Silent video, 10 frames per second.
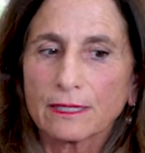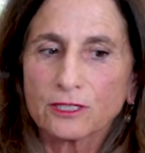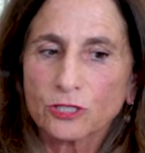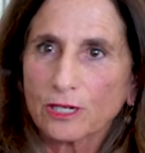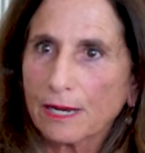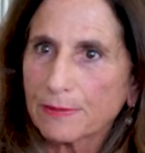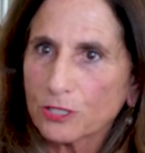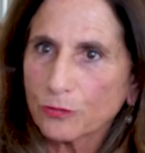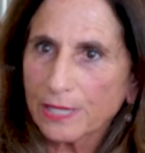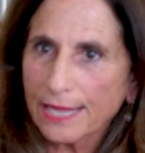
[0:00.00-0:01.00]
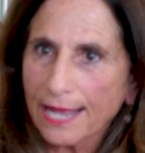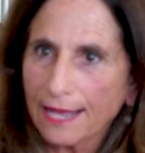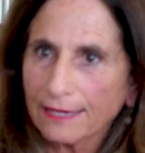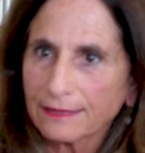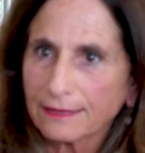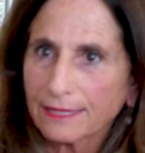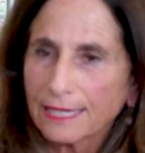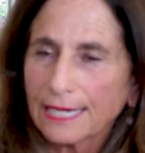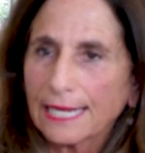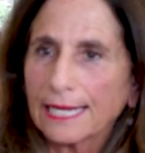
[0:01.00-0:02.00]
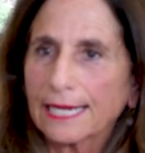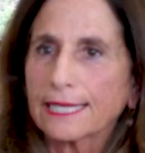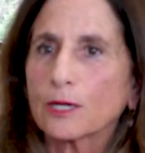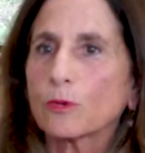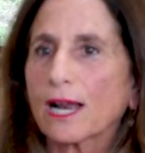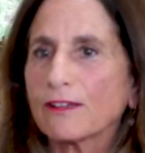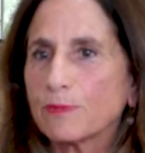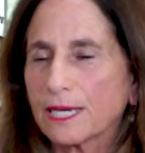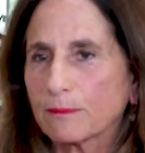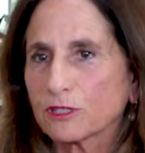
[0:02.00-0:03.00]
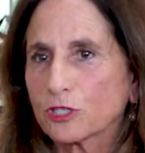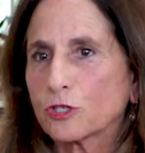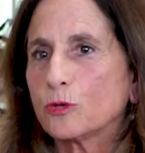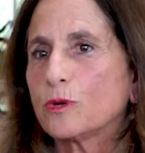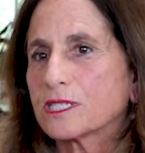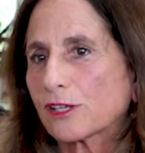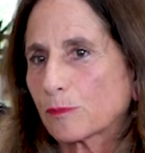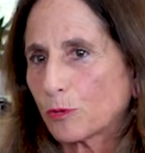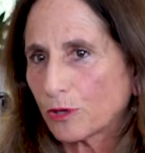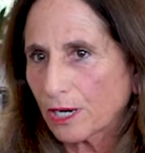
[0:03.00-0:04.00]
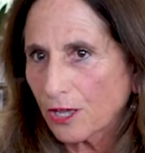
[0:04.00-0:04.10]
Should I be doing that? And I think what I've been able to do and support